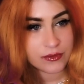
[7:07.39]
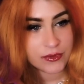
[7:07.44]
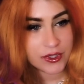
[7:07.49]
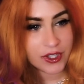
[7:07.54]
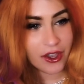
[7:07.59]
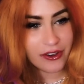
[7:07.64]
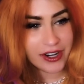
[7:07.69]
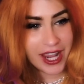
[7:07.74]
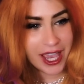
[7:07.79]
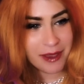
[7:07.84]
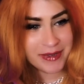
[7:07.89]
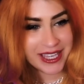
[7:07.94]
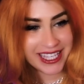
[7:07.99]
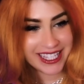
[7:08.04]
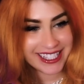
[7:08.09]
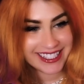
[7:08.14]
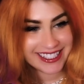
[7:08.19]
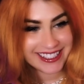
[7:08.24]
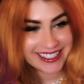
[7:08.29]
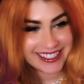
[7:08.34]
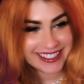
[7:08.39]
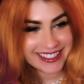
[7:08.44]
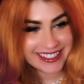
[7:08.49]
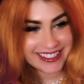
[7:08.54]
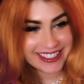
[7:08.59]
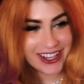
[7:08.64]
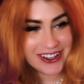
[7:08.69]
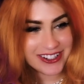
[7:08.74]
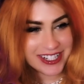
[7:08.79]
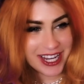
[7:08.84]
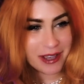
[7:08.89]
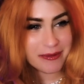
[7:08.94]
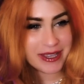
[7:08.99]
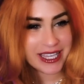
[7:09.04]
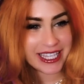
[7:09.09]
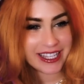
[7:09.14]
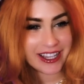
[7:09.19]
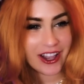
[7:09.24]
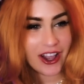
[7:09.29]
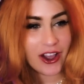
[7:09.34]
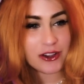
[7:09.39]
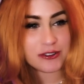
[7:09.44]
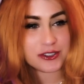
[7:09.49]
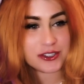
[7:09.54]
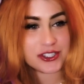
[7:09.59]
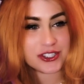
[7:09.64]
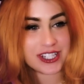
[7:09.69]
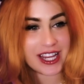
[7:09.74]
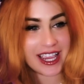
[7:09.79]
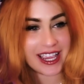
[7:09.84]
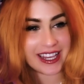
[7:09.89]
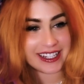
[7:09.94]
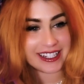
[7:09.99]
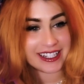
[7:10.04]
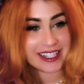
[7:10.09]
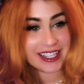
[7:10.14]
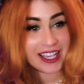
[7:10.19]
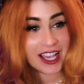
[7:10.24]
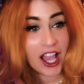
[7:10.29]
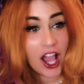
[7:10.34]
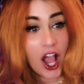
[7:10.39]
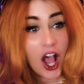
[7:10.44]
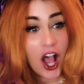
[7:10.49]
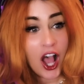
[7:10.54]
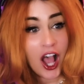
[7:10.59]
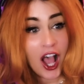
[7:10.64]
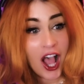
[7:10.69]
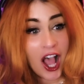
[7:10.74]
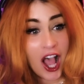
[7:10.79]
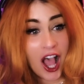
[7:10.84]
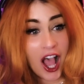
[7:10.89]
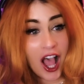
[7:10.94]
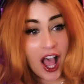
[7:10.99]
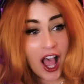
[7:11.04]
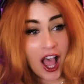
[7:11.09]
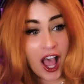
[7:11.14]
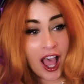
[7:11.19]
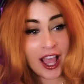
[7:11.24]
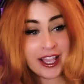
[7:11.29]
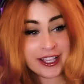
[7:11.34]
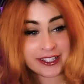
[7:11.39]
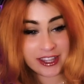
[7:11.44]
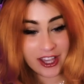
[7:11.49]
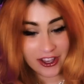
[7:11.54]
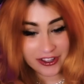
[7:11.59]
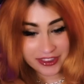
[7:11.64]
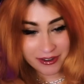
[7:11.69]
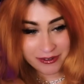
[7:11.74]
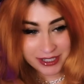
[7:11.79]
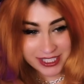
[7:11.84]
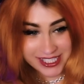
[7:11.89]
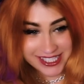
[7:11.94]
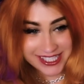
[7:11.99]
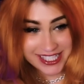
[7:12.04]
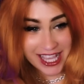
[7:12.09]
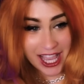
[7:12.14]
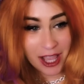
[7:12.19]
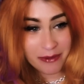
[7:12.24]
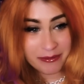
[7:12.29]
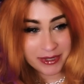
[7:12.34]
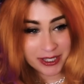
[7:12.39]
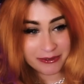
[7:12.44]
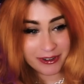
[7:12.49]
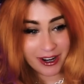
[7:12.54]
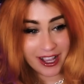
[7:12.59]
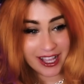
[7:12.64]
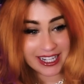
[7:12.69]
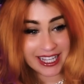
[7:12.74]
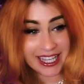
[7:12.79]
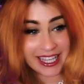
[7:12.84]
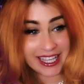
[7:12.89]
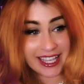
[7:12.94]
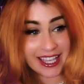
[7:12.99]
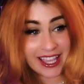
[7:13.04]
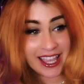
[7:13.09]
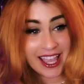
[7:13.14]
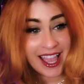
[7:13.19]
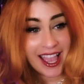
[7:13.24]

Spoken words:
Go Nami! Go Nami! Oh shit. I thought that was Nami running.